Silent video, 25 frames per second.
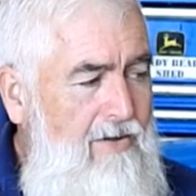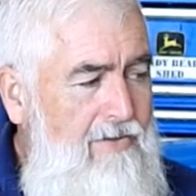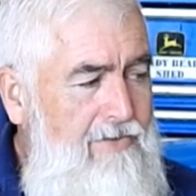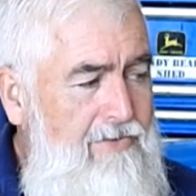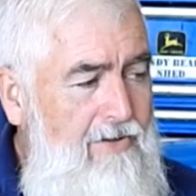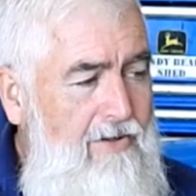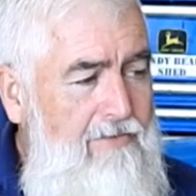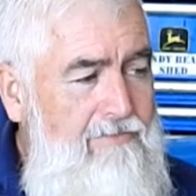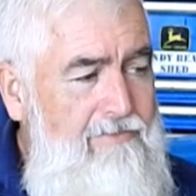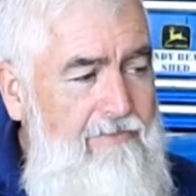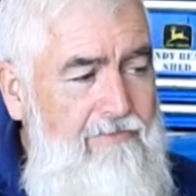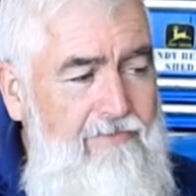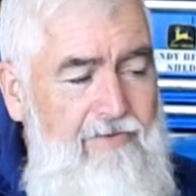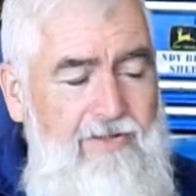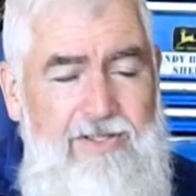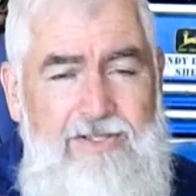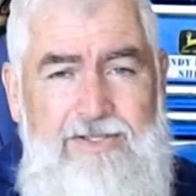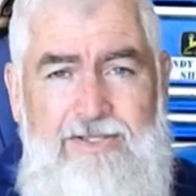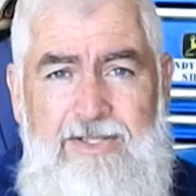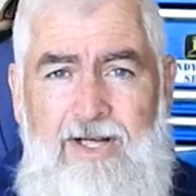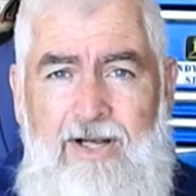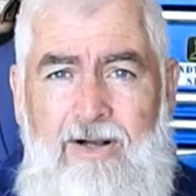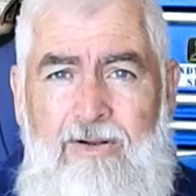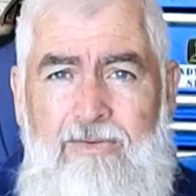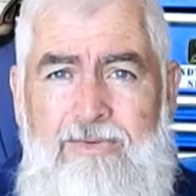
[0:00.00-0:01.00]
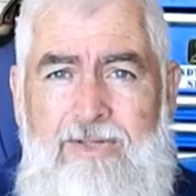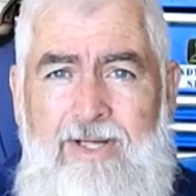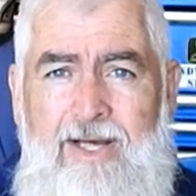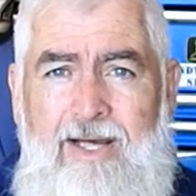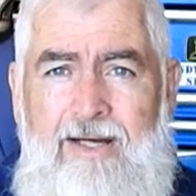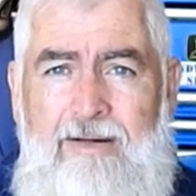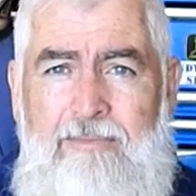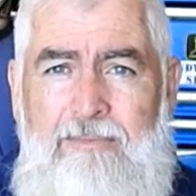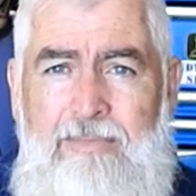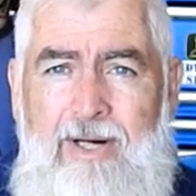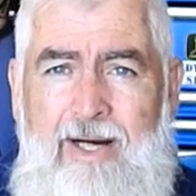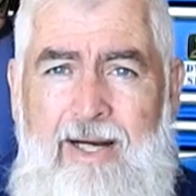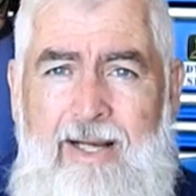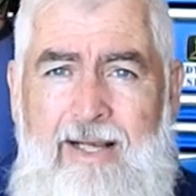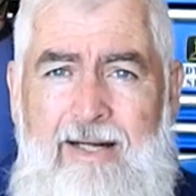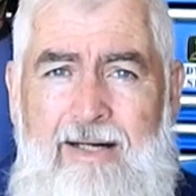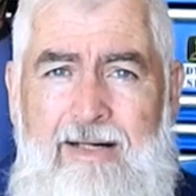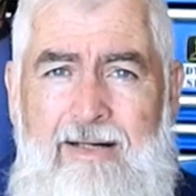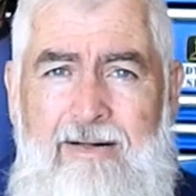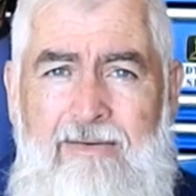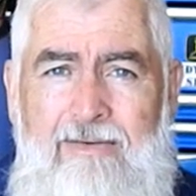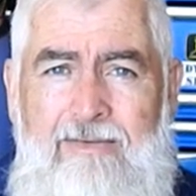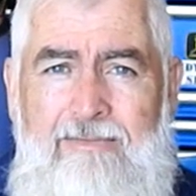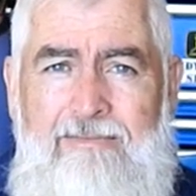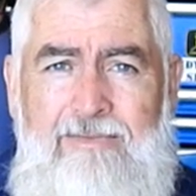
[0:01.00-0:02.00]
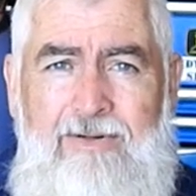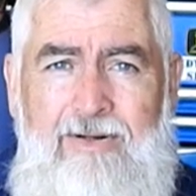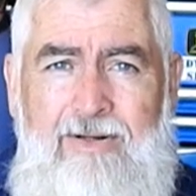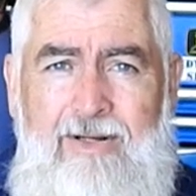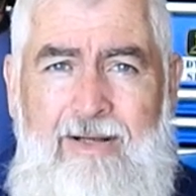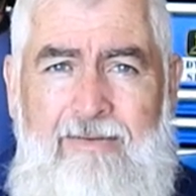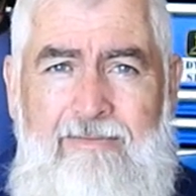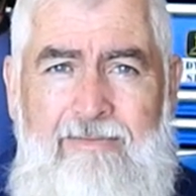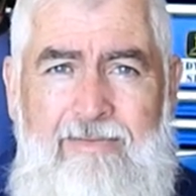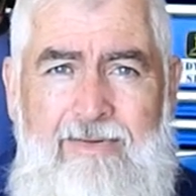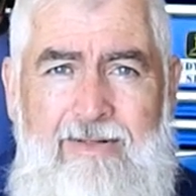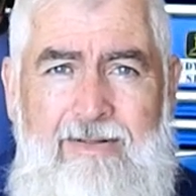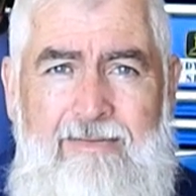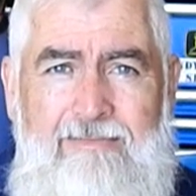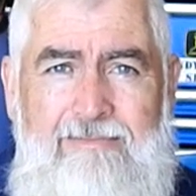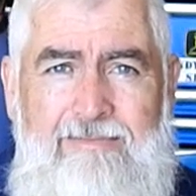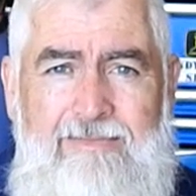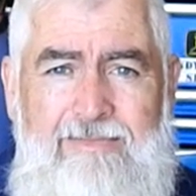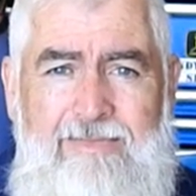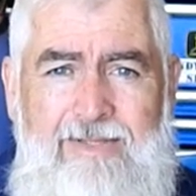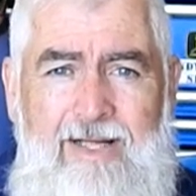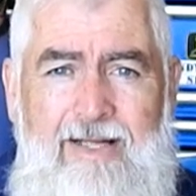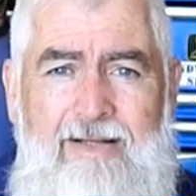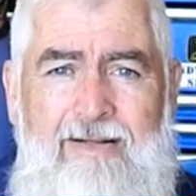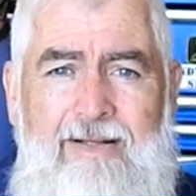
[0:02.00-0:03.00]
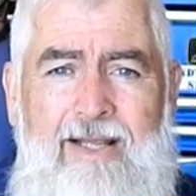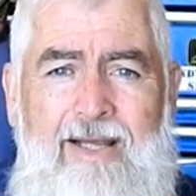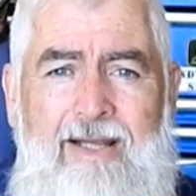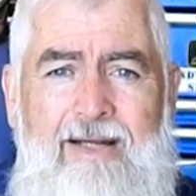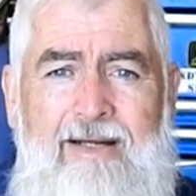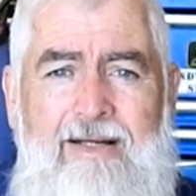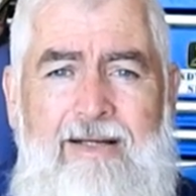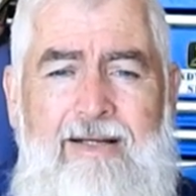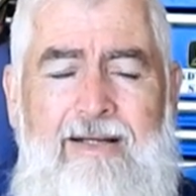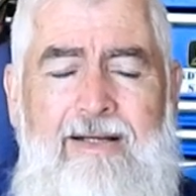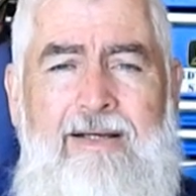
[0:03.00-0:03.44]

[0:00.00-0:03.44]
do have to finish the alternator bracket. I haven't done that.